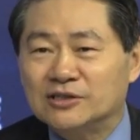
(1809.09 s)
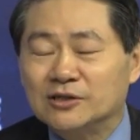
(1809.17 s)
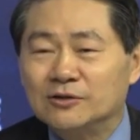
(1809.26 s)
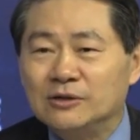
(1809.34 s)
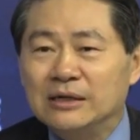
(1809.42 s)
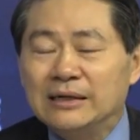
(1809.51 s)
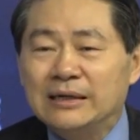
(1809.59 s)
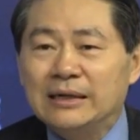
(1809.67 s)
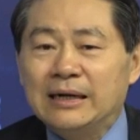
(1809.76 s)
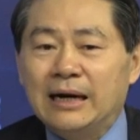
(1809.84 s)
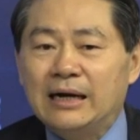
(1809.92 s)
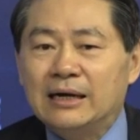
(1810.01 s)
So
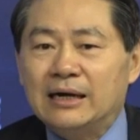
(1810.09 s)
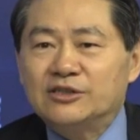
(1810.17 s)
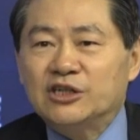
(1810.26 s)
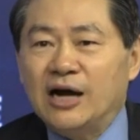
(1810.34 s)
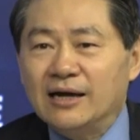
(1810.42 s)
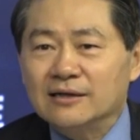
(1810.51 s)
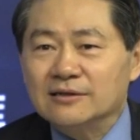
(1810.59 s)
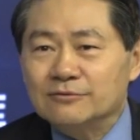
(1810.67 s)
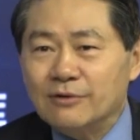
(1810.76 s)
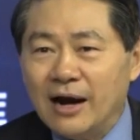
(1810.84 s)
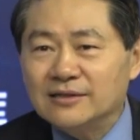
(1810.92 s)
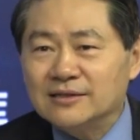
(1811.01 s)
And China is
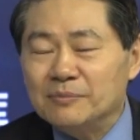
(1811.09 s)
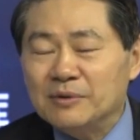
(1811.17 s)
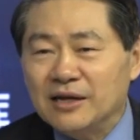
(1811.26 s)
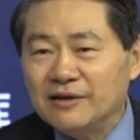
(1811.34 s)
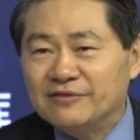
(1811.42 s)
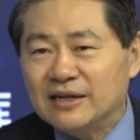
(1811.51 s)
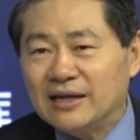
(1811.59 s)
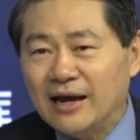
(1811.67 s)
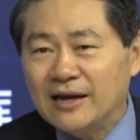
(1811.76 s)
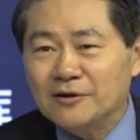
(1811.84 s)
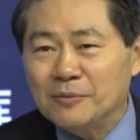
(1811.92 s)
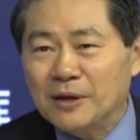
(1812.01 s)
rising. I mean, lifted
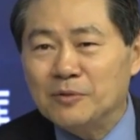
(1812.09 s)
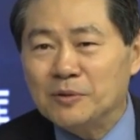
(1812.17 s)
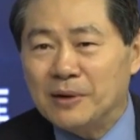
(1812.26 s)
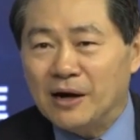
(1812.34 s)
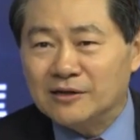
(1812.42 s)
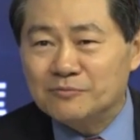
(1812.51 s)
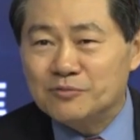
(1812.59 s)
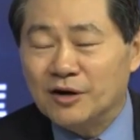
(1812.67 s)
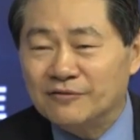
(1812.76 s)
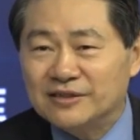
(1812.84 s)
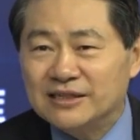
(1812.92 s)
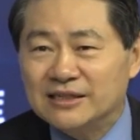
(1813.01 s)
800 million people out of
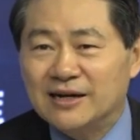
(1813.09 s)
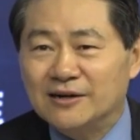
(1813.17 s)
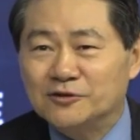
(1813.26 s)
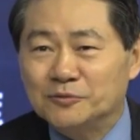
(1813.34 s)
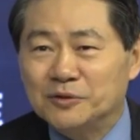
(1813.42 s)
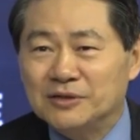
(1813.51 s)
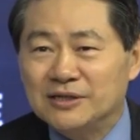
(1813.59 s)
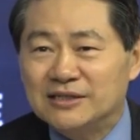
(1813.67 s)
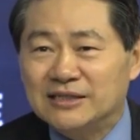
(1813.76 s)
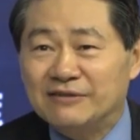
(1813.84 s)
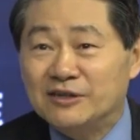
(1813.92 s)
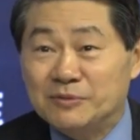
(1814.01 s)
poverty, contributing
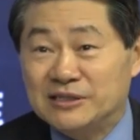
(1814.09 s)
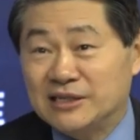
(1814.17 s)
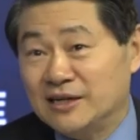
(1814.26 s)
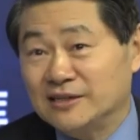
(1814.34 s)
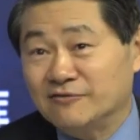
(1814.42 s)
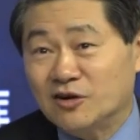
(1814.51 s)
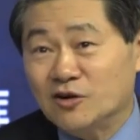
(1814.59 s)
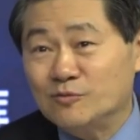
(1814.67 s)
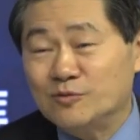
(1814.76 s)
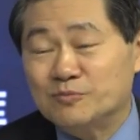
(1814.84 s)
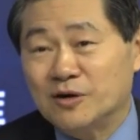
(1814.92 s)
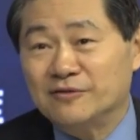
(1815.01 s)
70% of
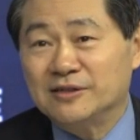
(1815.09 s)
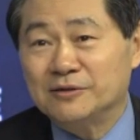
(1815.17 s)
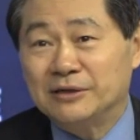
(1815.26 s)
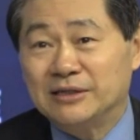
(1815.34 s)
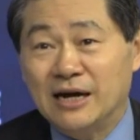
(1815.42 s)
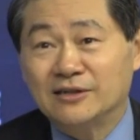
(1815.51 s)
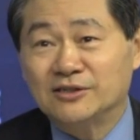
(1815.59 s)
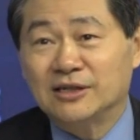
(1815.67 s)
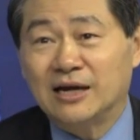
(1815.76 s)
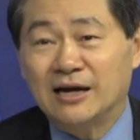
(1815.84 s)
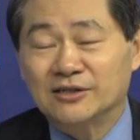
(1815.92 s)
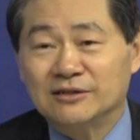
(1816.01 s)
global poverty
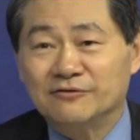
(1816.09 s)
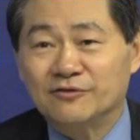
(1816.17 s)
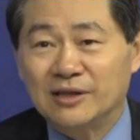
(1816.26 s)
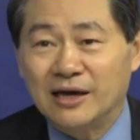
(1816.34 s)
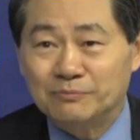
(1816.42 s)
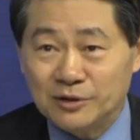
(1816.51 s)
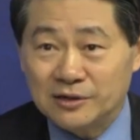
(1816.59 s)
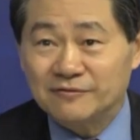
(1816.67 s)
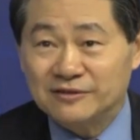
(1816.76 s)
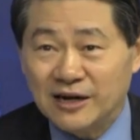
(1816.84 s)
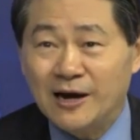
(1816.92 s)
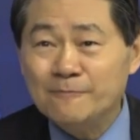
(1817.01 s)
reduction, actually, for that period
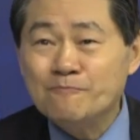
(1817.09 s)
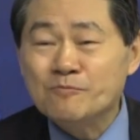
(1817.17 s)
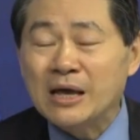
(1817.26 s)
of time.